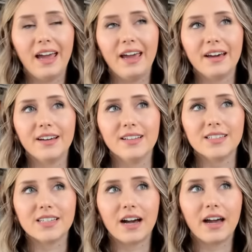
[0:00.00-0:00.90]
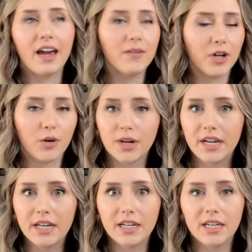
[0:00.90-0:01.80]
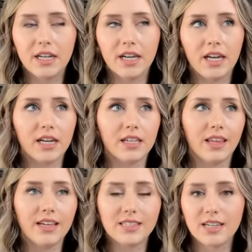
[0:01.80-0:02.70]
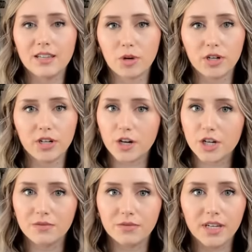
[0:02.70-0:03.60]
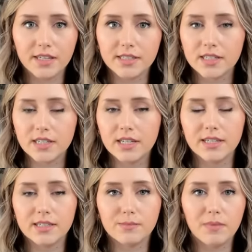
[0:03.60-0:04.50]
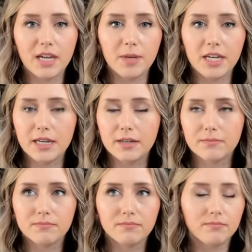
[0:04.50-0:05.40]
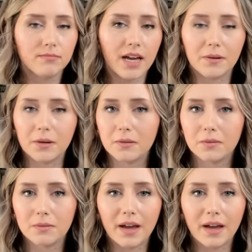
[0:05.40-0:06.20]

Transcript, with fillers: and I have it created. And let's say the production fees is maybe I don't know.